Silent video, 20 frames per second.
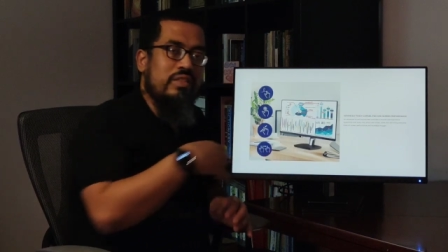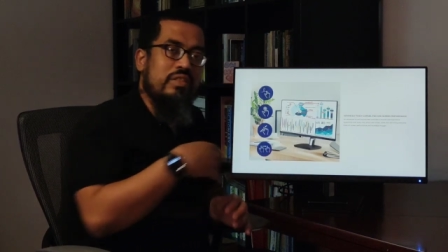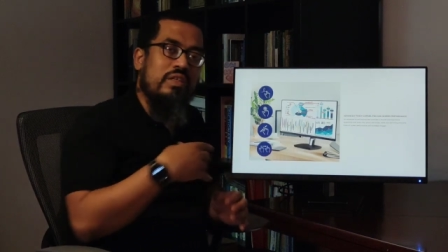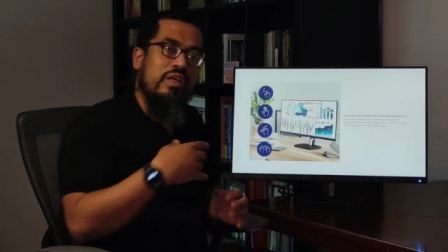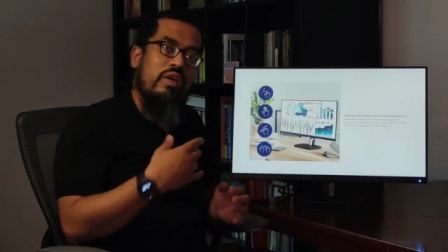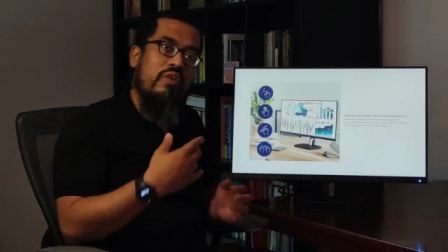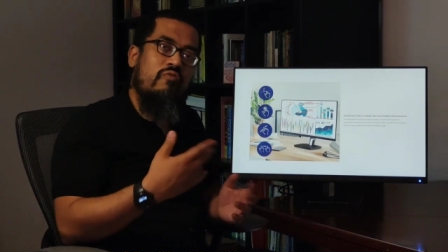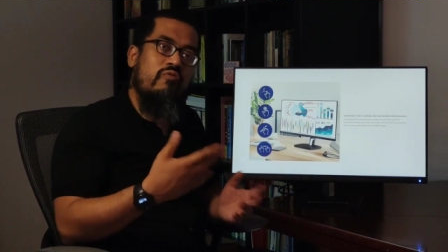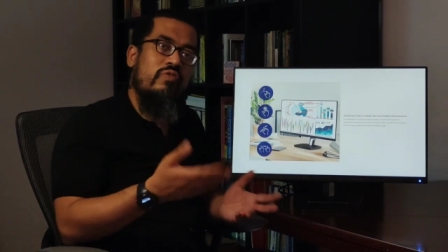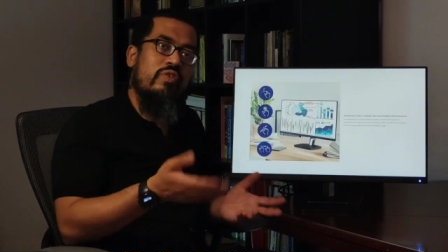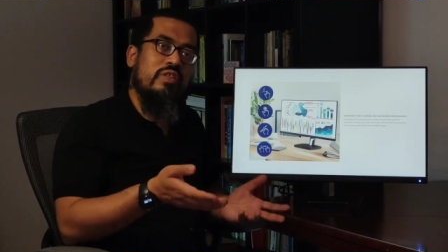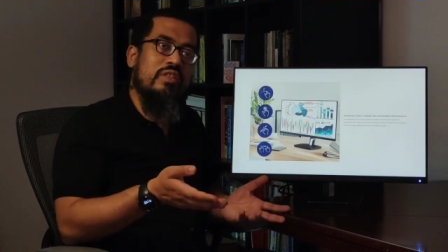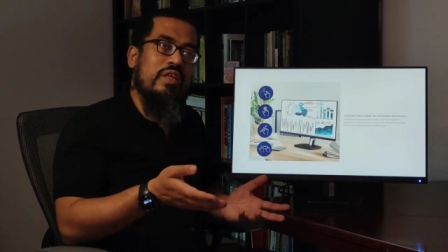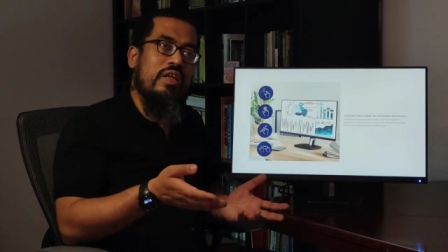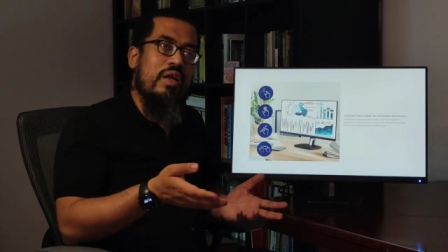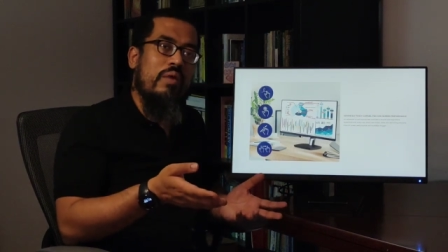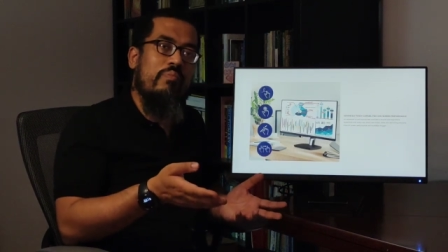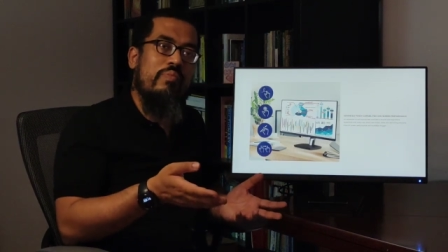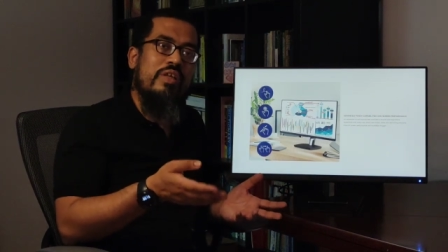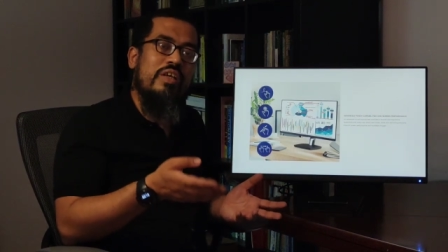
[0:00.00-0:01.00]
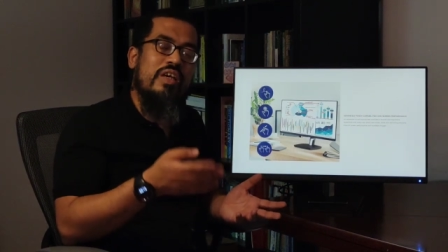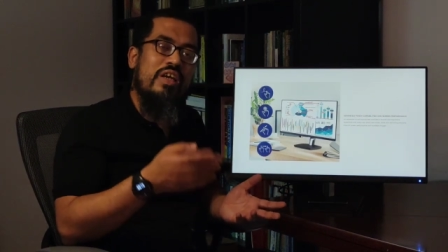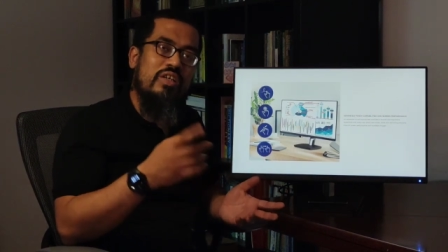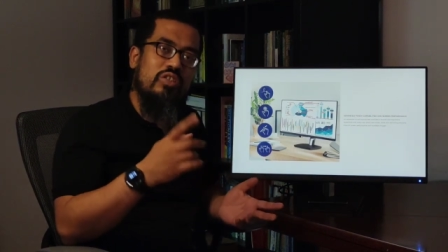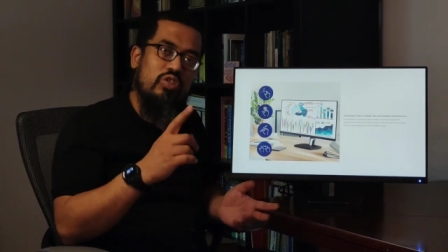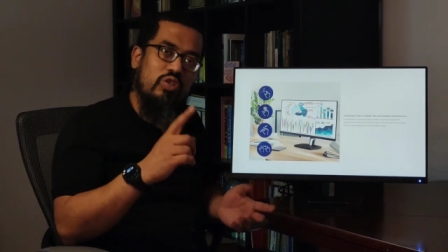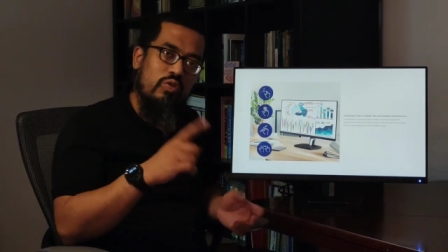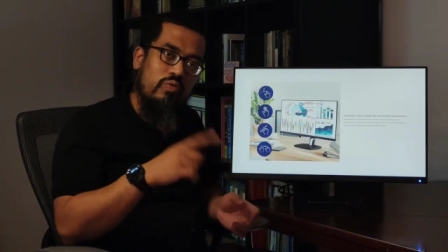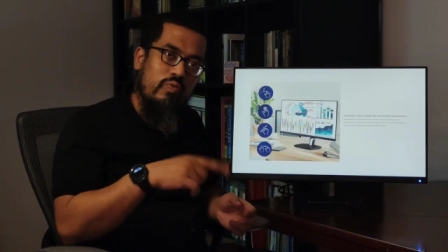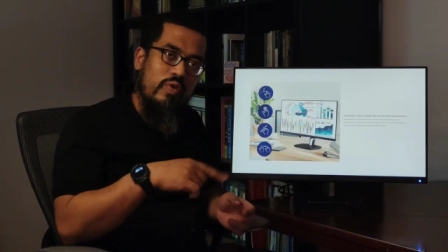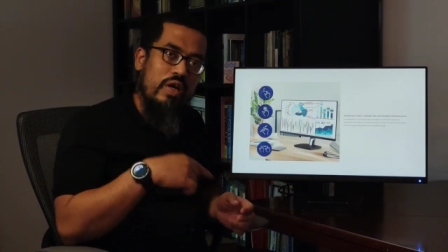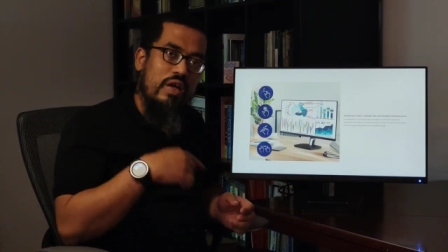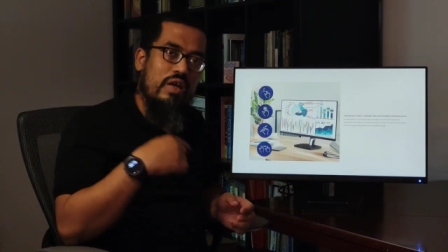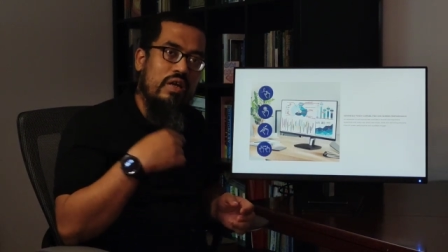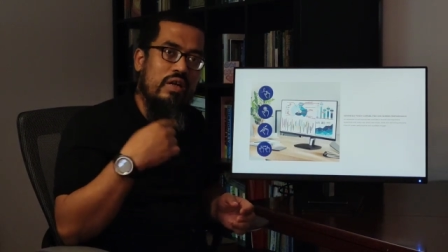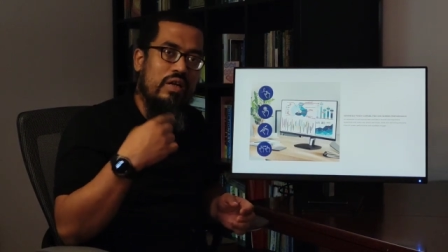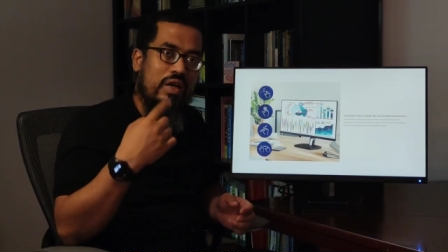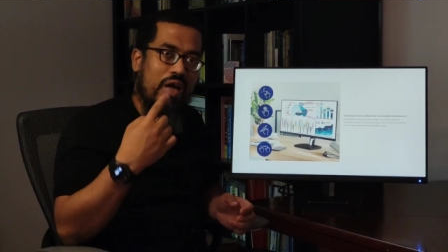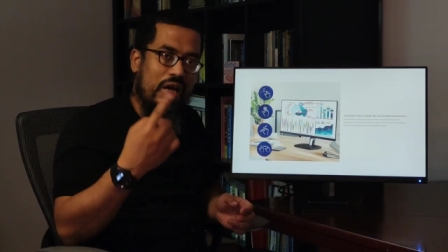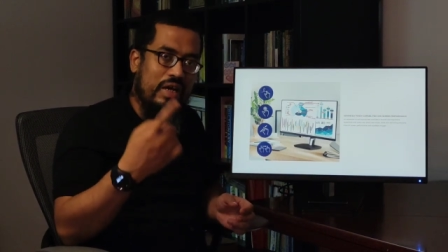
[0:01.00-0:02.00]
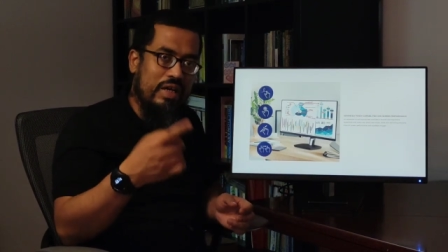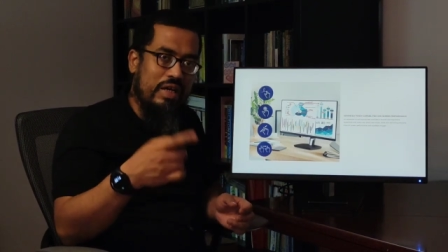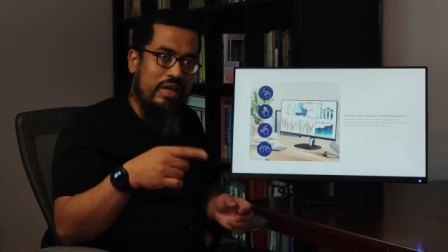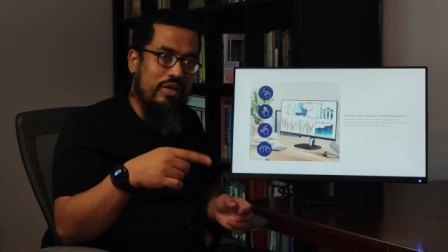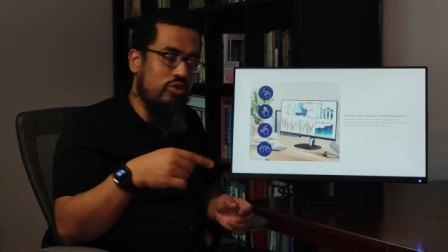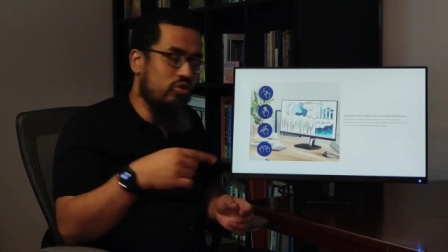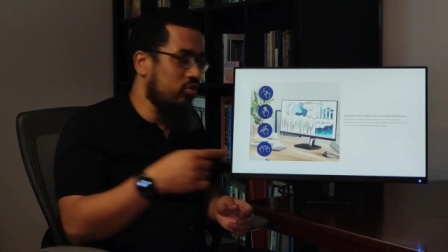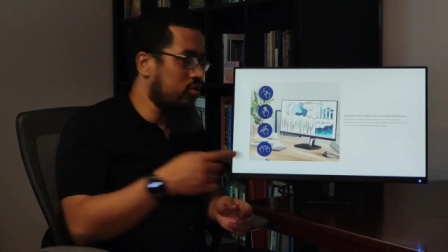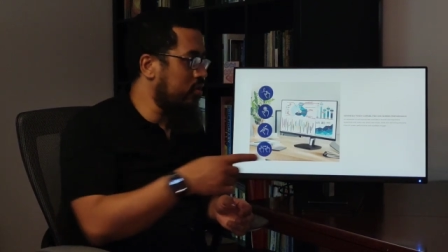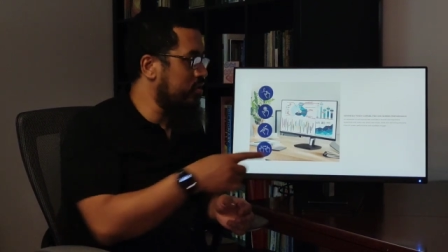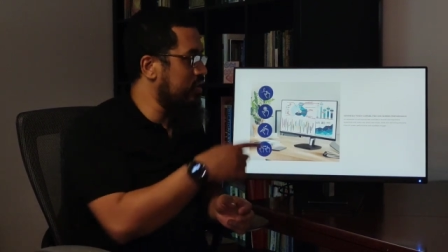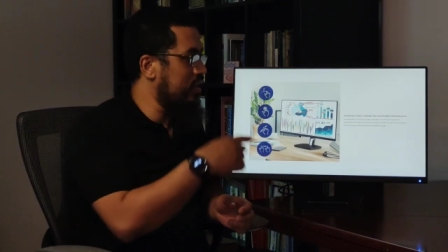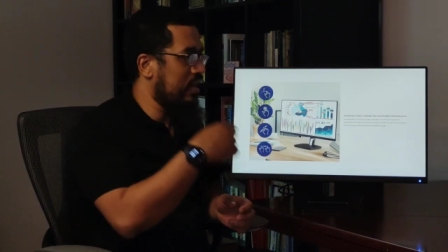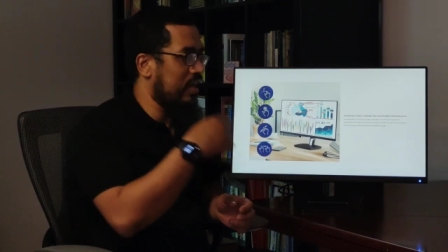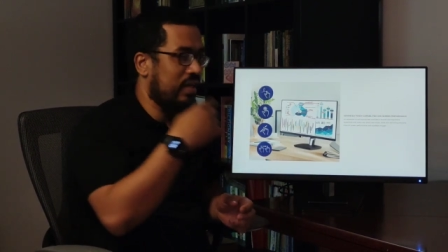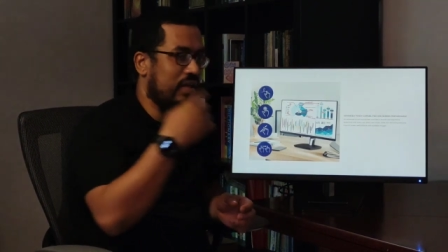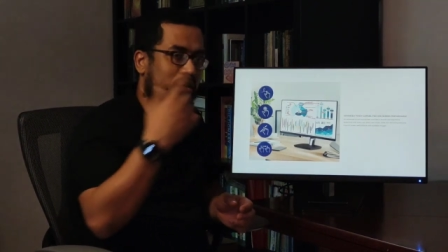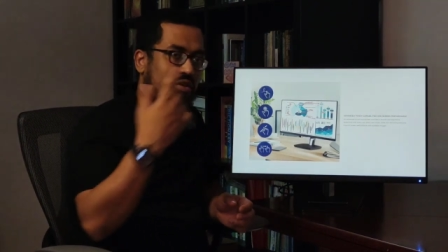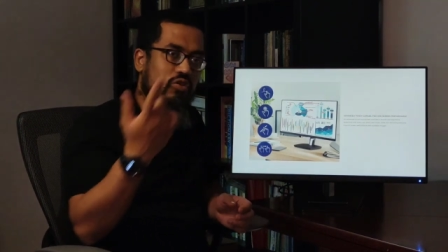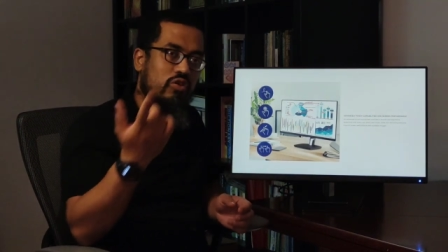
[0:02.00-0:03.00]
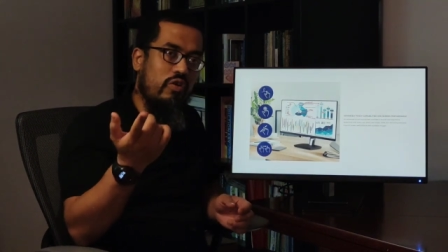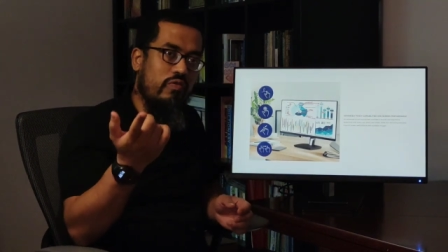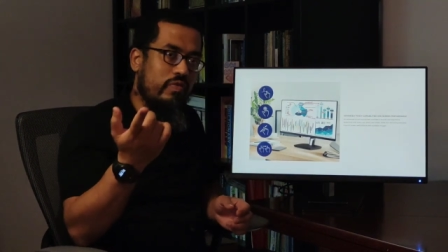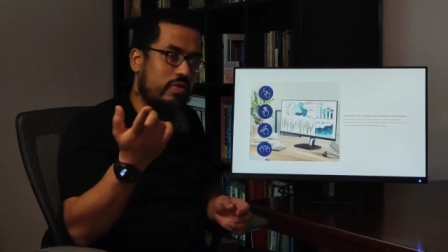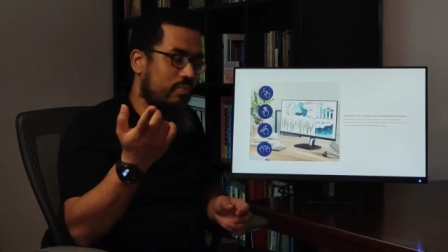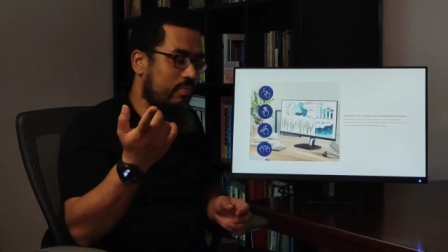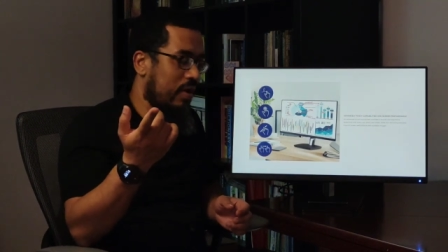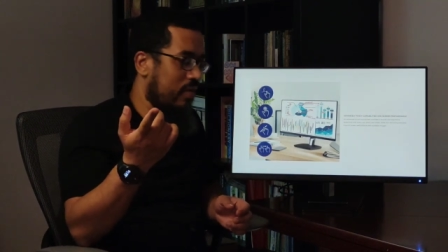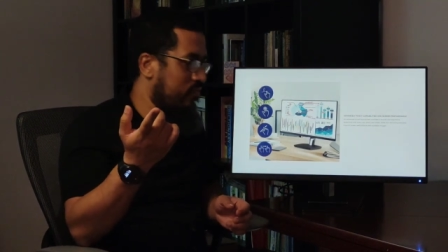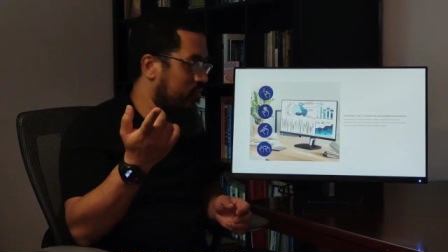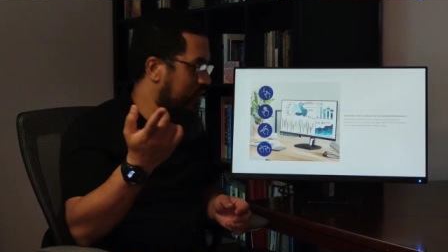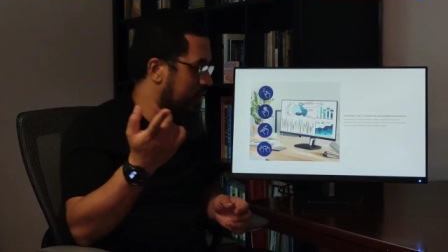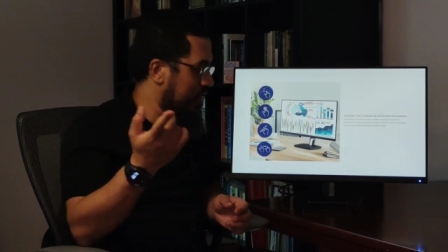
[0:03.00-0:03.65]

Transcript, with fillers: it's an application where I can draw, then I can draw with my